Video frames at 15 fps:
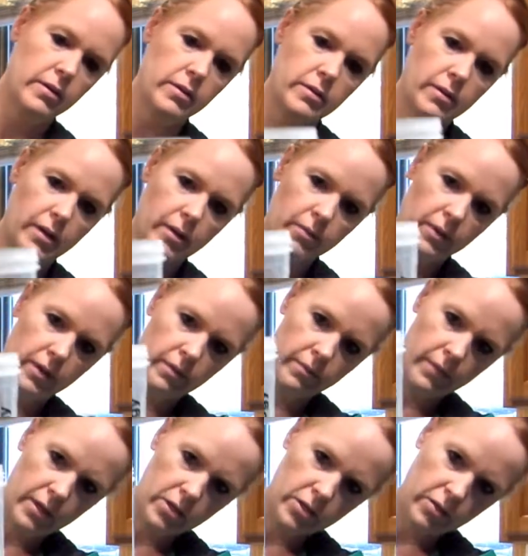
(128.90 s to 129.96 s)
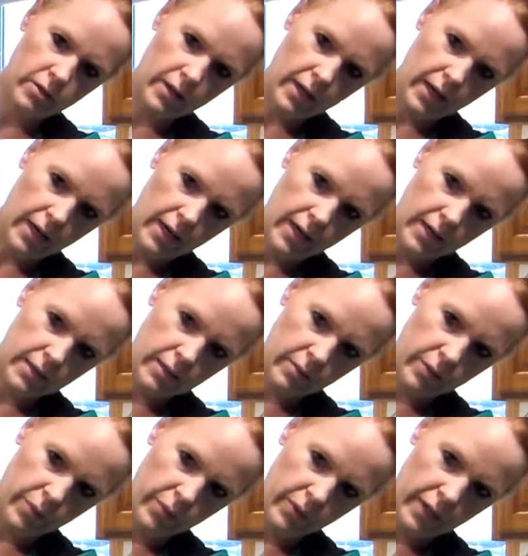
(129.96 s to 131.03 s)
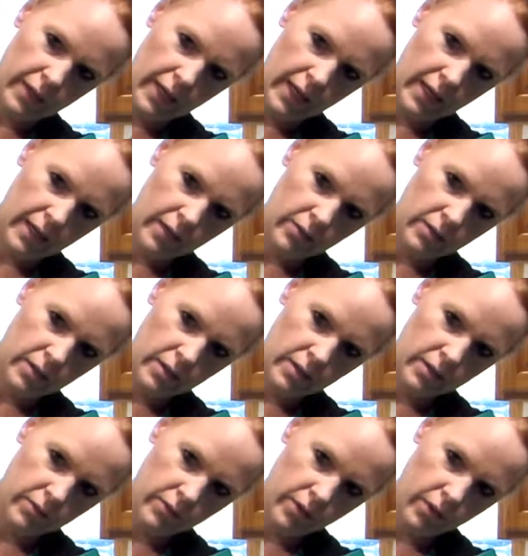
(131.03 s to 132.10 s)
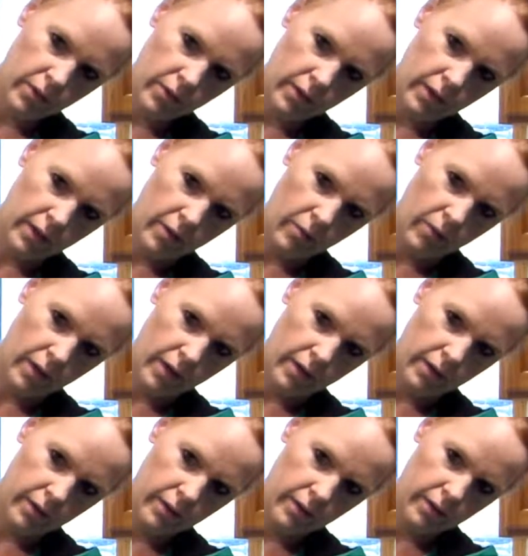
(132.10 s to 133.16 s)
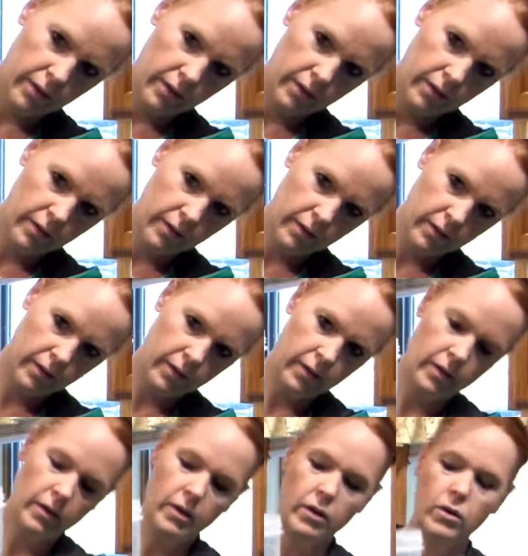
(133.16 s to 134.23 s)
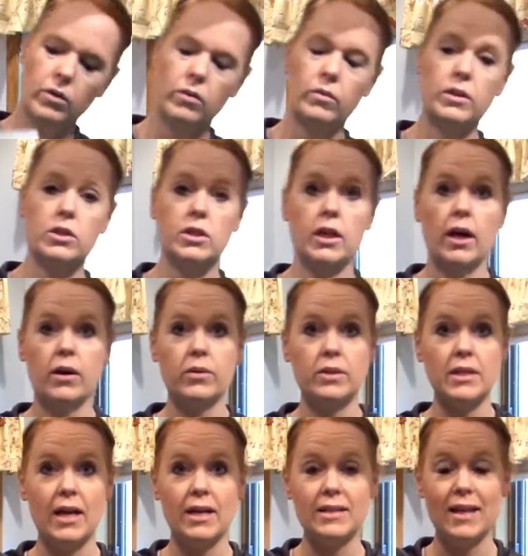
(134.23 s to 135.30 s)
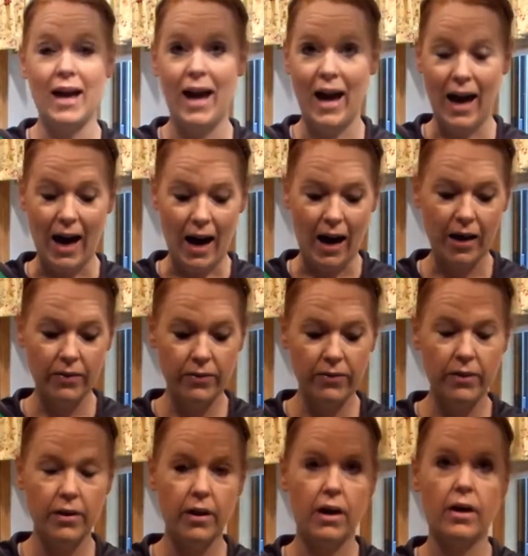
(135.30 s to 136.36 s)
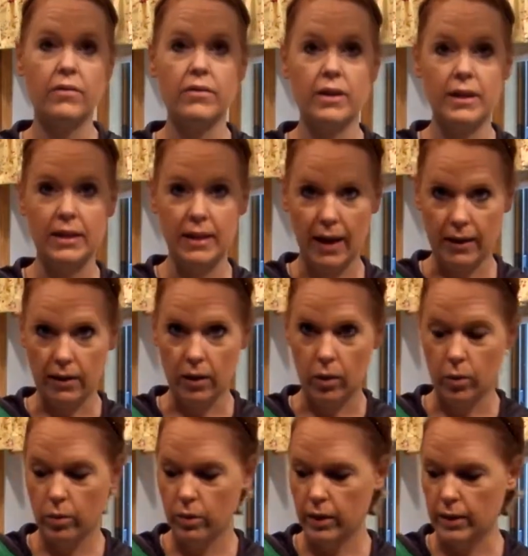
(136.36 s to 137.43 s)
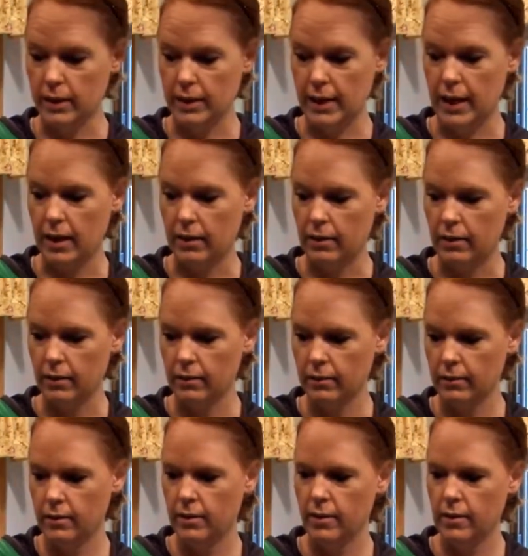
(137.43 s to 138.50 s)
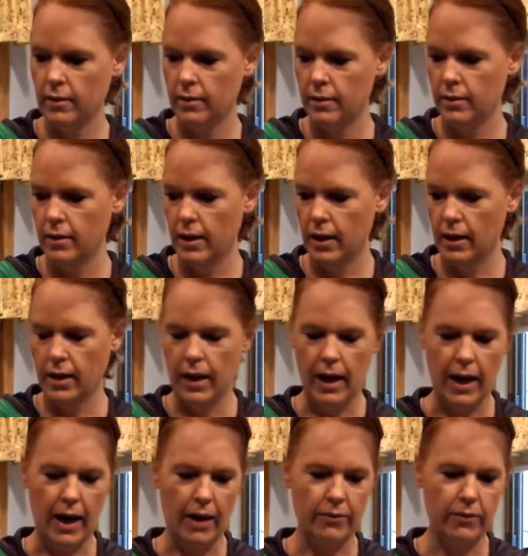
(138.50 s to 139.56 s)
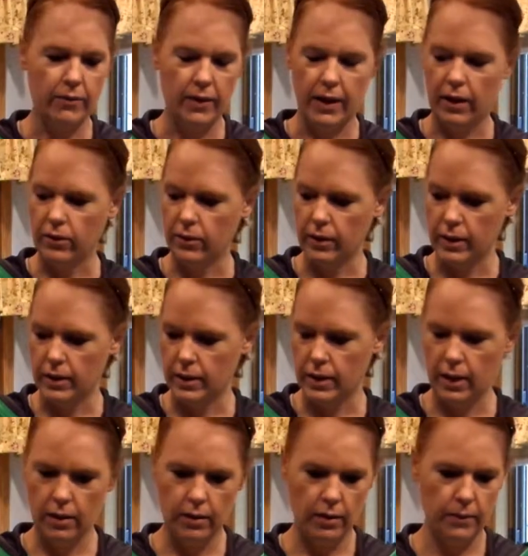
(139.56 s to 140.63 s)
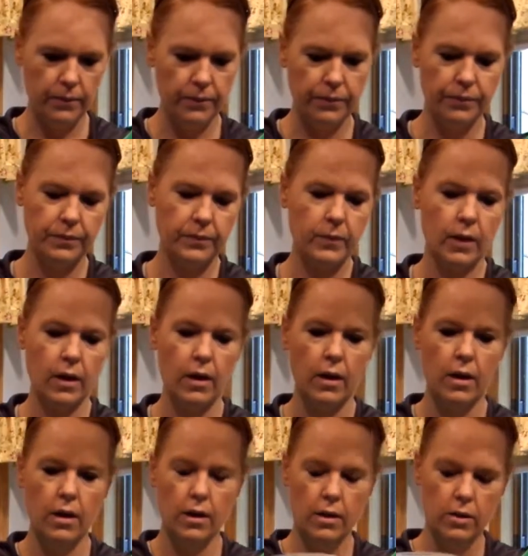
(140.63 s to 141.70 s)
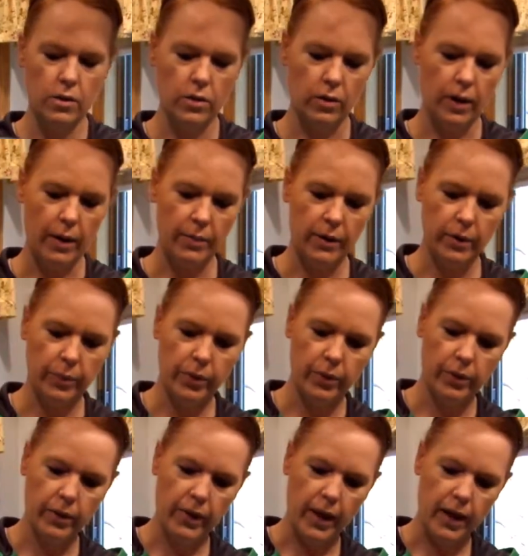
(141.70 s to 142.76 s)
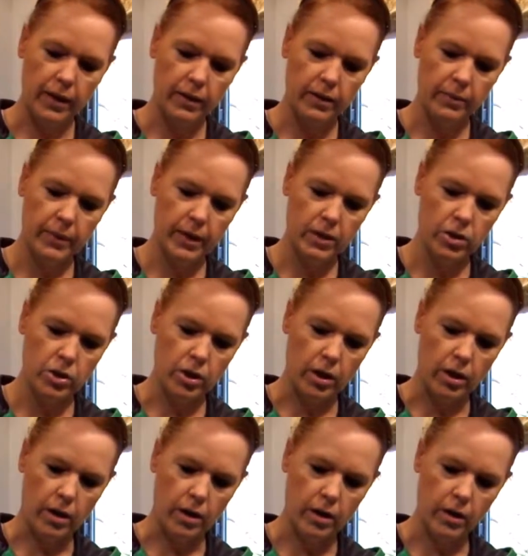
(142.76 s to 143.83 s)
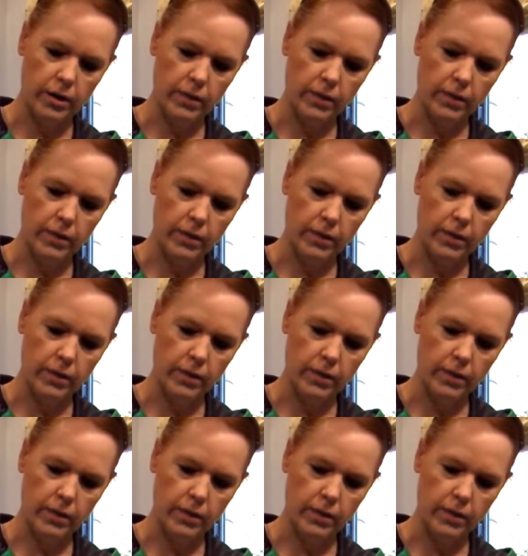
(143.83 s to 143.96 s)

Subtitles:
So I'm going to measure that. I'm going to put in 8 ounces of coconut water, which counts as a half of a yellow container. Half of a yellow container. So I'm going to pour that into my jar.